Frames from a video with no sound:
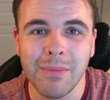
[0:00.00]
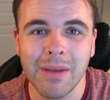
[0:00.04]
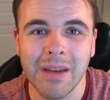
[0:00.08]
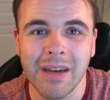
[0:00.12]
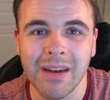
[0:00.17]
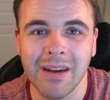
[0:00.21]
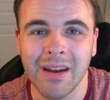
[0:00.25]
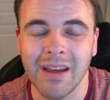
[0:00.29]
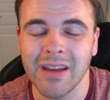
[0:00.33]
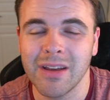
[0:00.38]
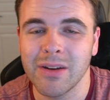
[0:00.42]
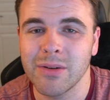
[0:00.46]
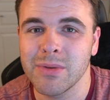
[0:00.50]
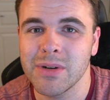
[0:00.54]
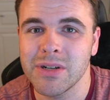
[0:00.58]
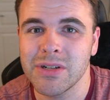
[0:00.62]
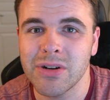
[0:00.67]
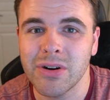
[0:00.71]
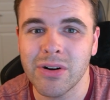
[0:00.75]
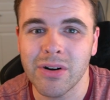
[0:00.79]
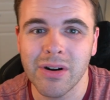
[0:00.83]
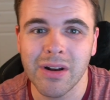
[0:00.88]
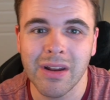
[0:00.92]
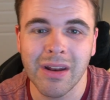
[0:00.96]
meaning I can
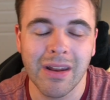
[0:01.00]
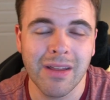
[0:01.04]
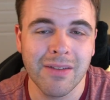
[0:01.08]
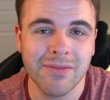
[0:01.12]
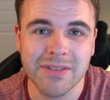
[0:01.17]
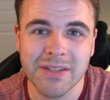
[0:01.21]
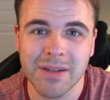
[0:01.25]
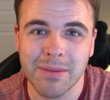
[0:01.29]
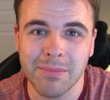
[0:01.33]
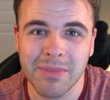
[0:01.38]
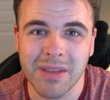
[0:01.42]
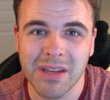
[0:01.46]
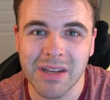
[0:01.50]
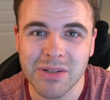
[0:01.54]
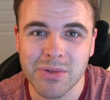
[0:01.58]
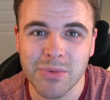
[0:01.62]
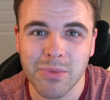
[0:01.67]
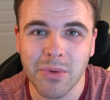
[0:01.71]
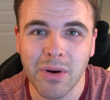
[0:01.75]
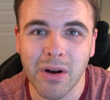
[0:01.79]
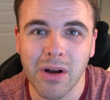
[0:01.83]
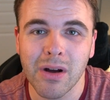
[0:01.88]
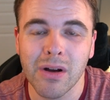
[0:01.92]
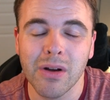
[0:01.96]
return it if something is
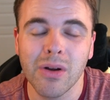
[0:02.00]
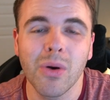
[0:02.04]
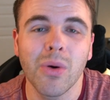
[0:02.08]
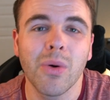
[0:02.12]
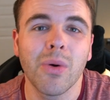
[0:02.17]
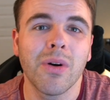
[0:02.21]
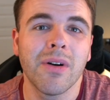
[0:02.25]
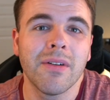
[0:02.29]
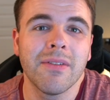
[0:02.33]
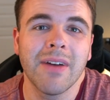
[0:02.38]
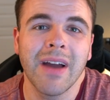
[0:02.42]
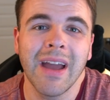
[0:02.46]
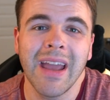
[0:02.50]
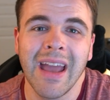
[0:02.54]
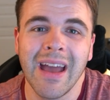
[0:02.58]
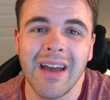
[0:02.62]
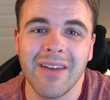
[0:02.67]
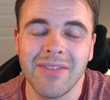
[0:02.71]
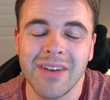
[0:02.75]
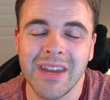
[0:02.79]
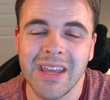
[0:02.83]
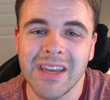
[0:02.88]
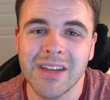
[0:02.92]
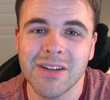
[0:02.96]
wrong or if I
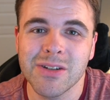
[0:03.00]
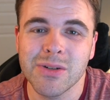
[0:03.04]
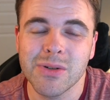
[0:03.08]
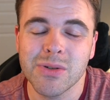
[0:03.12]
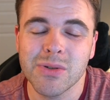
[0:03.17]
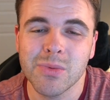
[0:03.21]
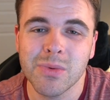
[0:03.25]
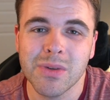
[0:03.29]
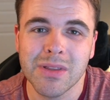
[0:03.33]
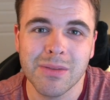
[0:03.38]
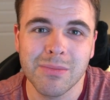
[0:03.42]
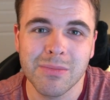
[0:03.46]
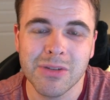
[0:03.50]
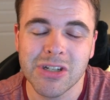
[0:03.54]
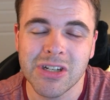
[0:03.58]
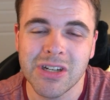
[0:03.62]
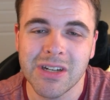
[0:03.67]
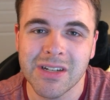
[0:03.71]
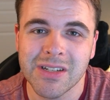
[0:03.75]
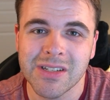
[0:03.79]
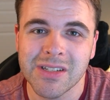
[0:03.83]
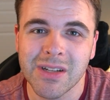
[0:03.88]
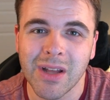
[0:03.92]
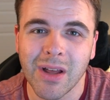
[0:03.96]
have any issues with the
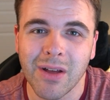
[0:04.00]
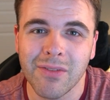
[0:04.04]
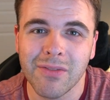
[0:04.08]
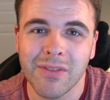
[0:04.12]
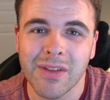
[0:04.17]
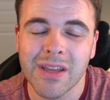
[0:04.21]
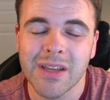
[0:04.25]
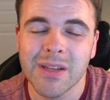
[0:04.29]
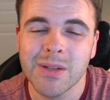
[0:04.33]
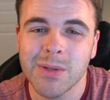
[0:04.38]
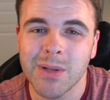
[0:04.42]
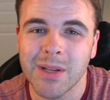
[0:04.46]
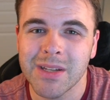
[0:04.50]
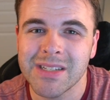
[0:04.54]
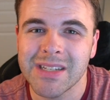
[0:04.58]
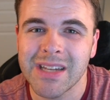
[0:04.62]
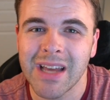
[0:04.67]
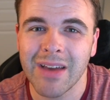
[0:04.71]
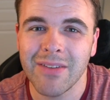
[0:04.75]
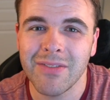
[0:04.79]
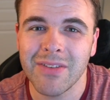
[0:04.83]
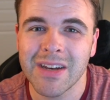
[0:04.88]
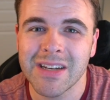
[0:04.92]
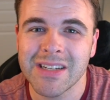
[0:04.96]
machine itself. So let's
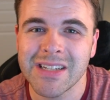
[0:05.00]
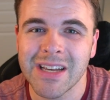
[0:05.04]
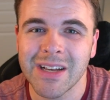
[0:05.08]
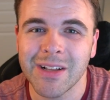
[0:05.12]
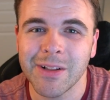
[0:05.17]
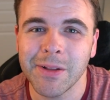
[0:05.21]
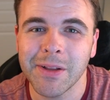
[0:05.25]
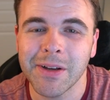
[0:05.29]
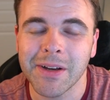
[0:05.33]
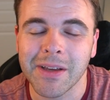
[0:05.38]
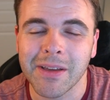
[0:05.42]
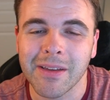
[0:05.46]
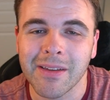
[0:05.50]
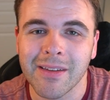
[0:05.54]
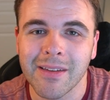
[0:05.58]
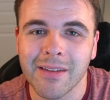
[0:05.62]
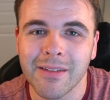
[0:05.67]
dive in and take a look.